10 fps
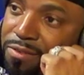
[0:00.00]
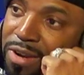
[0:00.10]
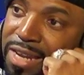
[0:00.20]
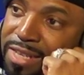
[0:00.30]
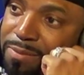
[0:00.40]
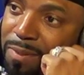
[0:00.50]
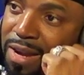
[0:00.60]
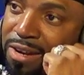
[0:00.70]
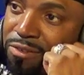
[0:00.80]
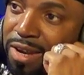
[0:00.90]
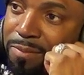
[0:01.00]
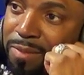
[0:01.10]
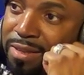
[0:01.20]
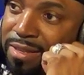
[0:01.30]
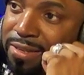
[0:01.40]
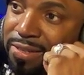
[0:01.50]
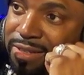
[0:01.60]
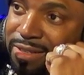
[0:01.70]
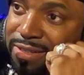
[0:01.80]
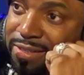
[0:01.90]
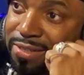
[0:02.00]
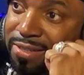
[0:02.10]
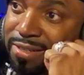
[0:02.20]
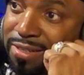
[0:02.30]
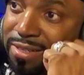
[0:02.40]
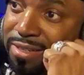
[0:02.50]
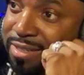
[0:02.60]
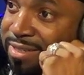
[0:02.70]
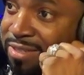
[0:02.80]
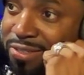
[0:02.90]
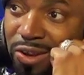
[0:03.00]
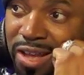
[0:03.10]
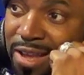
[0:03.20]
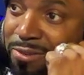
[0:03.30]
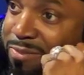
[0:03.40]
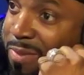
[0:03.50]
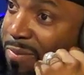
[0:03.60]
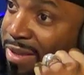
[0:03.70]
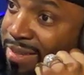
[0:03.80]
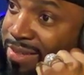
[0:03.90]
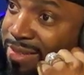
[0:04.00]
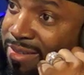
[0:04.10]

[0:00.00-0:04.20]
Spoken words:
raised by a great mother, because that's all I had was my mother.